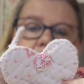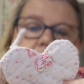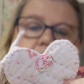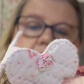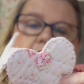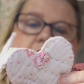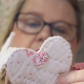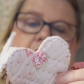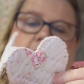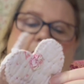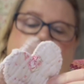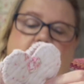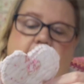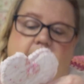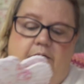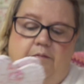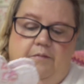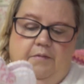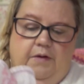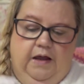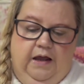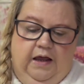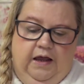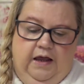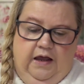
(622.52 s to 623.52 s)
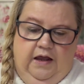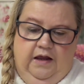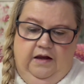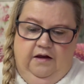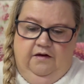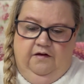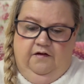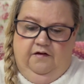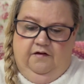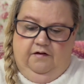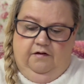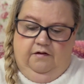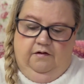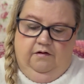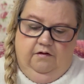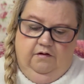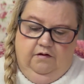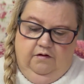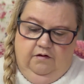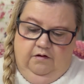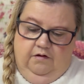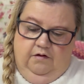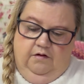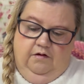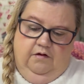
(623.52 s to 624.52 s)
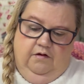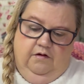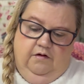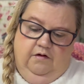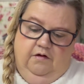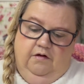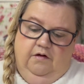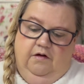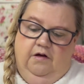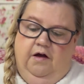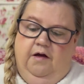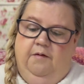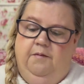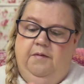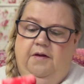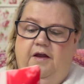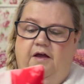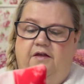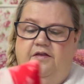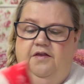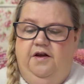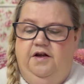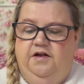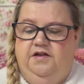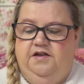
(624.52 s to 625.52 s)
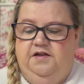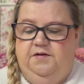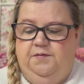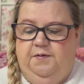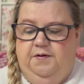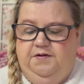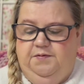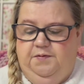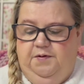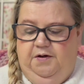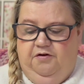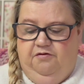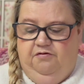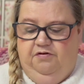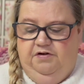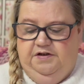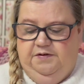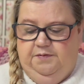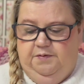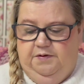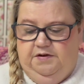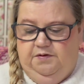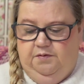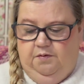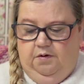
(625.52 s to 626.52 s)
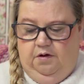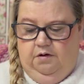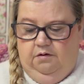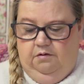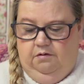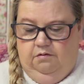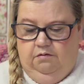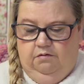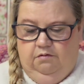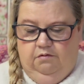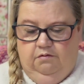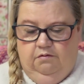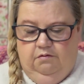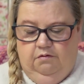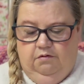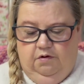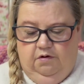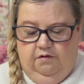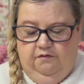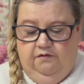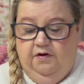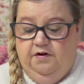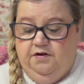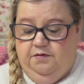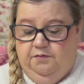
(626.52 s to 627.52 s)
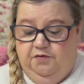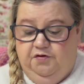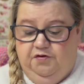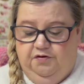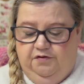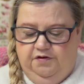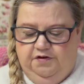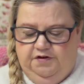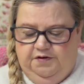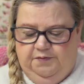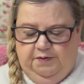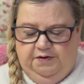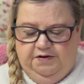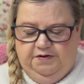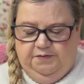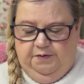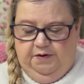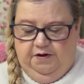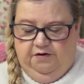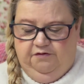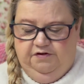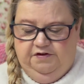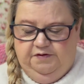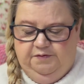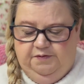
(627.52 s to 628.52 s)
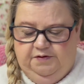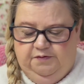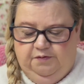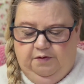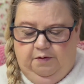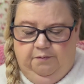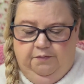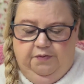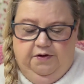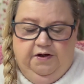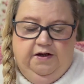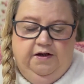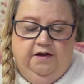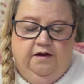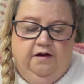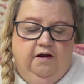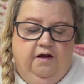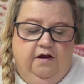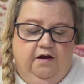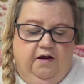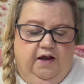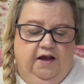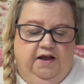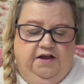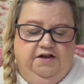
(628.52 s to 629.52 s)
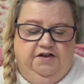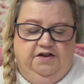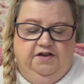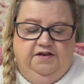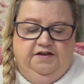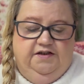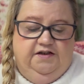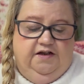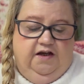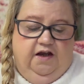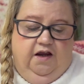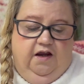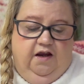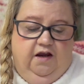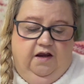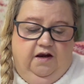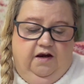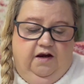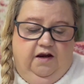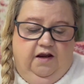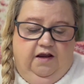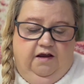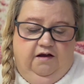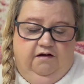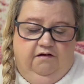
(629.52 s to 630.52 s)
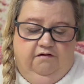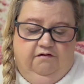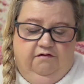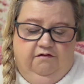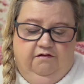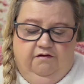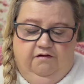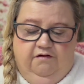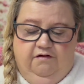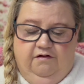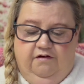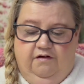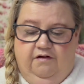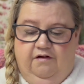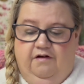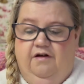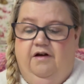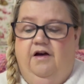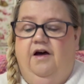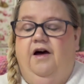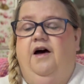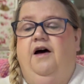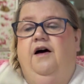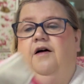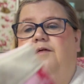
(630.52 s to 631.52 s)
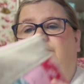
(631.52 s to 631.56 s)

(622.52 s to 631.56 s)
And I mean, I think this is supposed to be a Christmas one. In fact, I'm sure this is supposed to be a Christmas one, but it's just staying in here. A